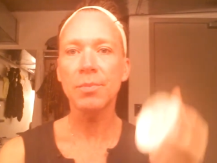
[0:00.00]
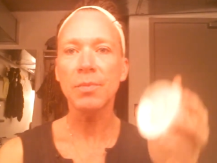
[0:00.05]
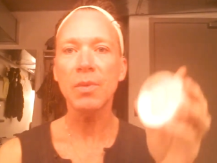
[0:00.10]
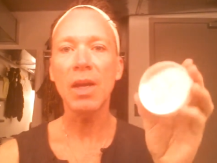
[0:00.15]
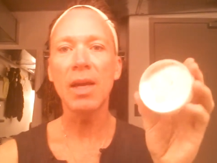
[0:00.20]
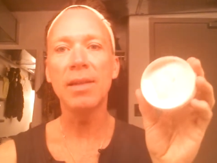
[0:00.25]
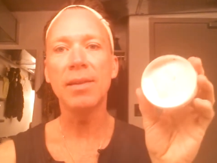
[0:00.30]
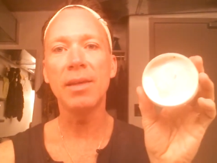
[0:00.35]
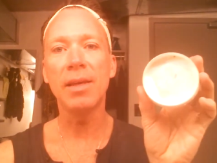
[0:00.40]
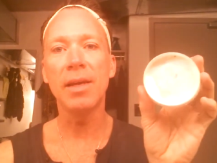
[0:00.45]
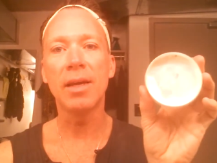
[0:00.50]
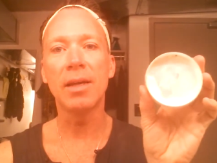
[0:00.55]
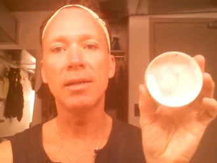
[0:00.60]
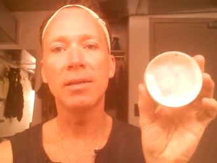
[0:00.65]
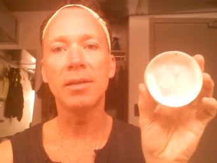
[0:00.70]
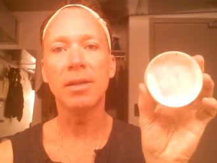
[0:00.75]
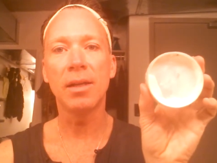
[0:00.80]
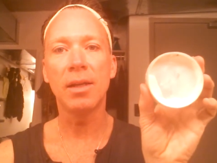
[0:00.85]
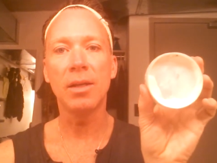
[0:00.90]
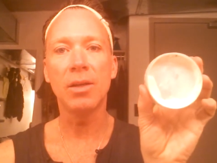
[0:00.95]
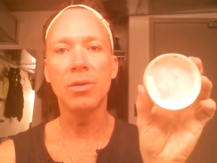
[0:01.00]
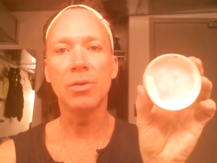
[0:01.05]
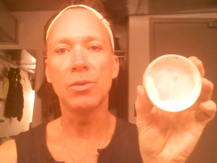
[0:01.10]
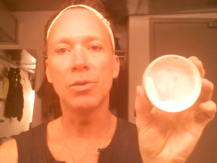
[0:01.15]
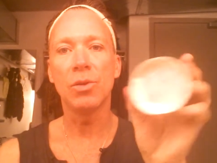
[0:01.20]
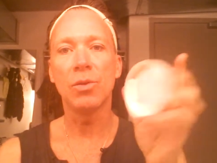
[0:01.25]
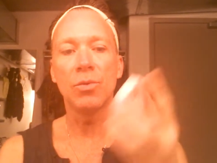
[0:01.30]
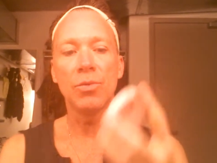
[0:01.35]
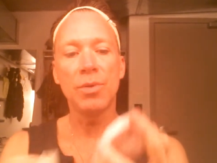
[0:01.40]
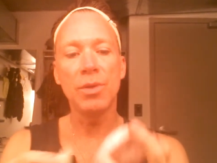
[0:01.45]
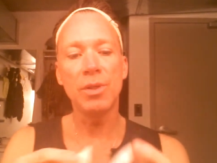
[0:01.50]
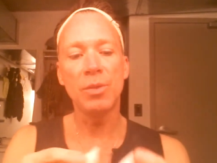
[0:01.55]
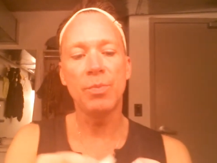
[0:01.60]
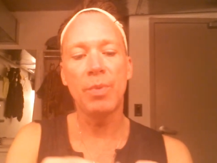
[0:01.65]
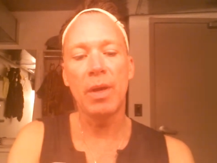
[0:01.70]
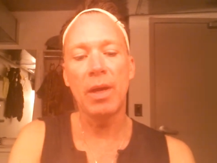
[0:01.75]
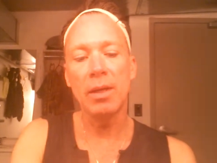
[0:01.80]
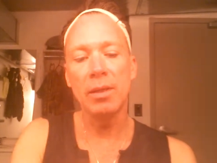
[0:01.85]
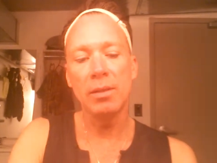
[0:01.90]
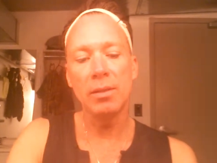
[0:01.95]
at the end. And I use grease
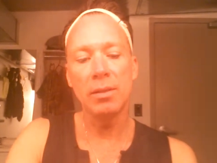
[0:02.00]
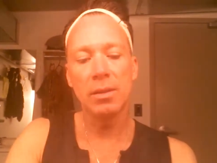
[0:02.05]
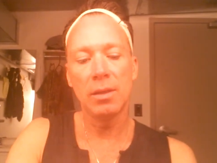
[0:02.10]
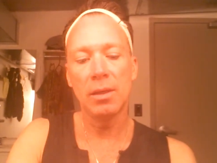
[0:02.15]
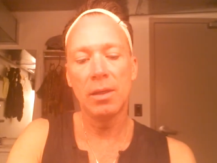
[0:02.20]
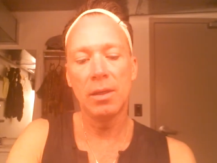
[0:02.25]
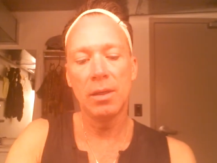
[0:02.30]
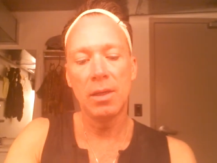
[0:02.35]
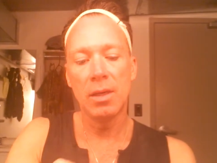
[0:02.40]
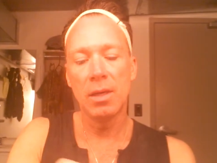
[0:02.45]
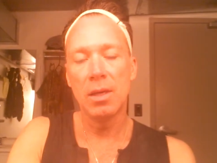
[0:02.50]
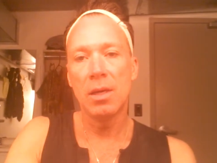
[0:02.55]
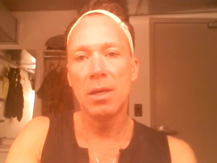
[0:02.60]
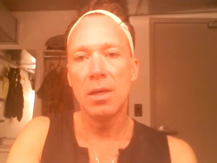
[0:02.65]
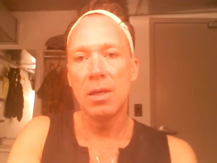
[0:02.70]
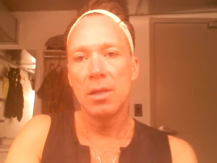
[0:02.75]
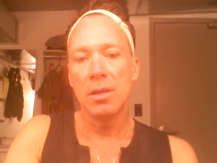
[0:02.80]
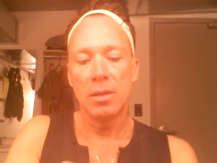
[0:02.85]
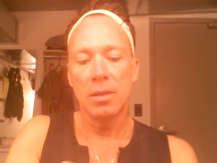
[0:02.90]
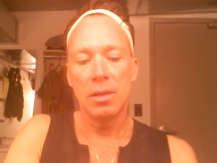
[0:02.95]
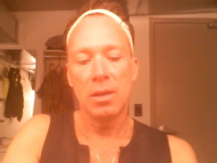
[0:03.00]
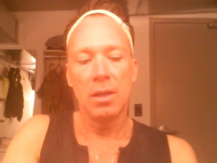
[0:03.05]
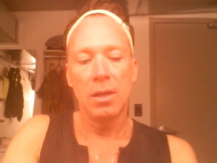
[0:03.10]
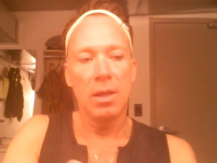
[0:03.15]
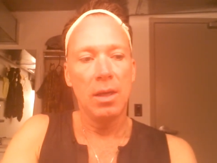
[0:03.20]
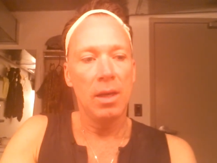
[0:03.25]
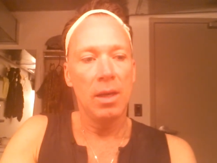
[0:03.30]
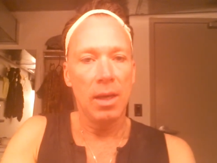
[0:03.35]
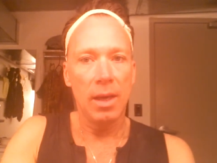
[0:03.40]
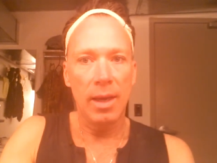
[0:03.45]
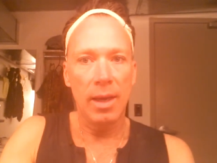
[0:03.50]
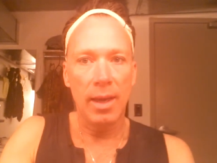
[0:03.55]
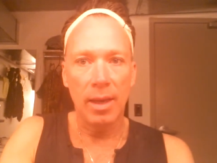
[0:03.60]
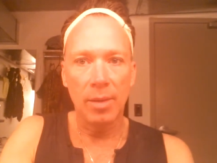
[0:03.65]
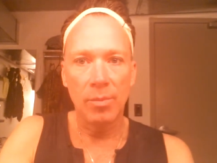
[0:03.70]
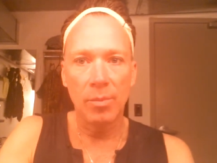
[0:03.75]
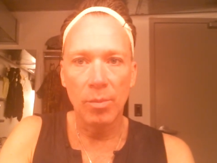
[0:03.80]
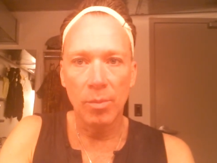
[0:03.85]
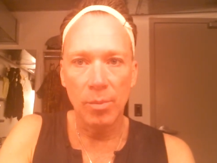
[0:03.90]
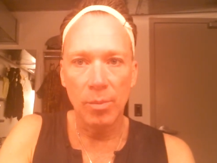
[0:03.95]
paint,
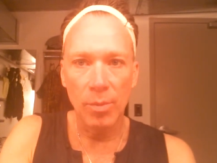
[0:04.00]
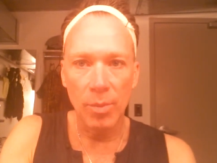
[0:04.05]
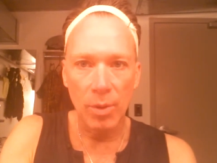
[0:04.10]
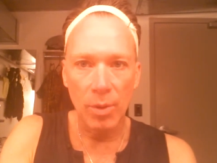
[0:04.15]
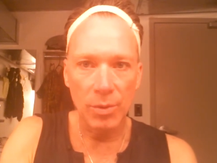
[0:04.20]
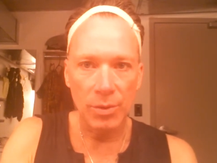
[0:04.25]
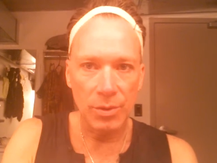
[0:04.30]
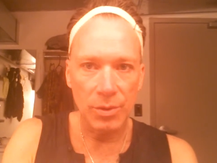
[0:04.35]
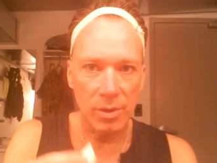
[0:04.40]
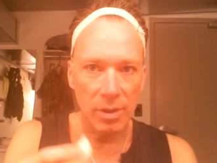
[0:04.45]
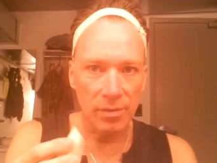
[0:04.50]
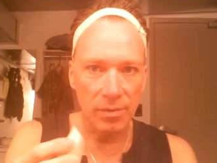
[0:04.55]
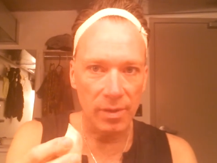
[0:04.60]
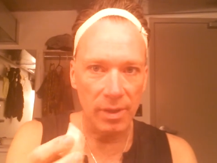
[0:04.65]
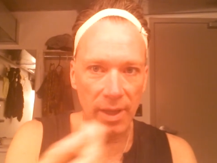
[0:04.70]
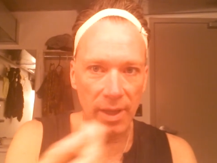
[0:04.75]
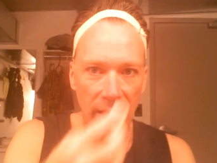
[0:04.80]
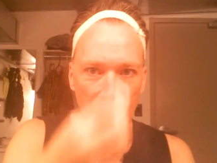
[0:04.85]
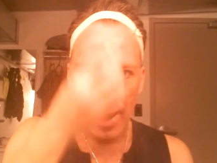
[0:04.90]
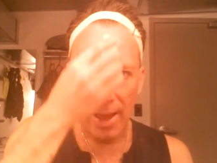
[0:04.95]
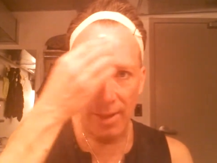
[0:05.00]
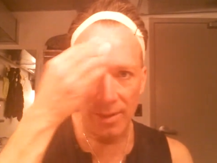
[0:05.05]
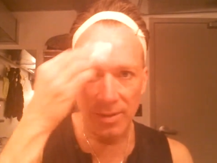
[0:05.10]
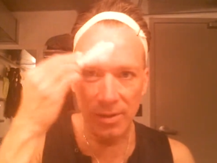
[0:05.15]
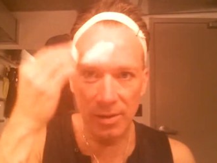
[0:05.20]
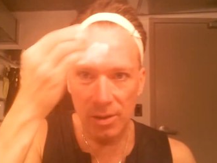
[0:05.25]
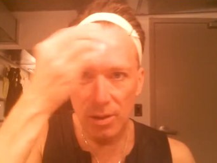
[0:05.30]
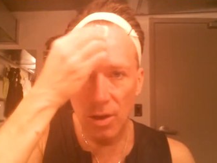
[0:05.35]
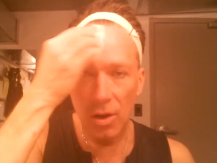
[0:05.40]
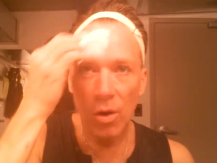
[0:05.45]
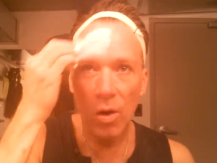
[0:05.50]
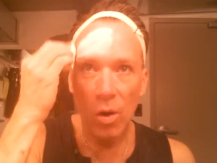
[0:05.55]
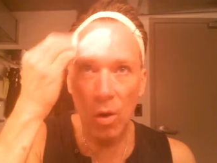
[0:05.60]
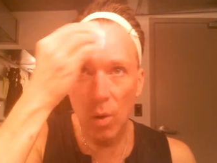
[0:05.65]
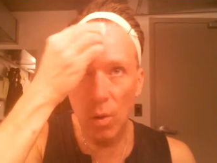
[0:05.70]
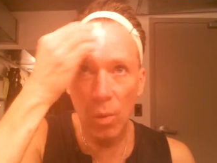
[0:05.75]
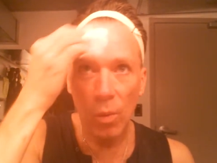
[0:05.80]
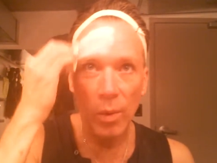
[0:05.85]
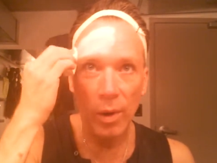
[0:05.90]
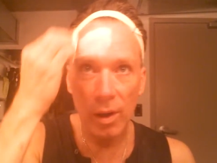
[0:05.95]
and most of the cats
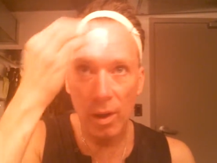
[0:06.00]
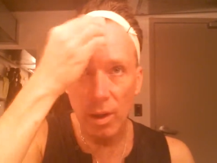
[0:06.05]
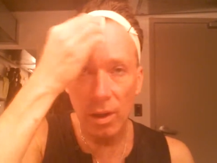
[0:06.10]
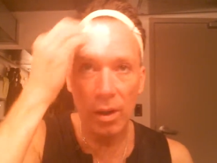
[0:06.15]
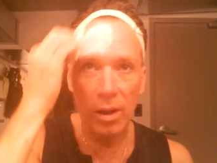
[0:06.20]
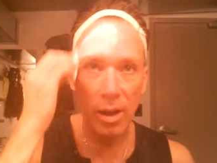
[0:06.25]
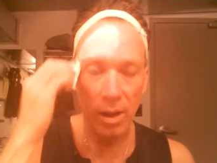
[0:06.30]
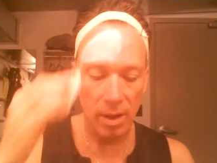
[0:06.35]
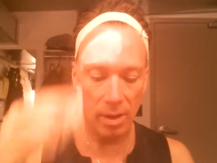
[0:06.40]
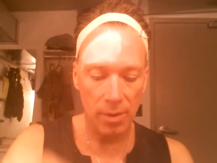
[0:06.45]
will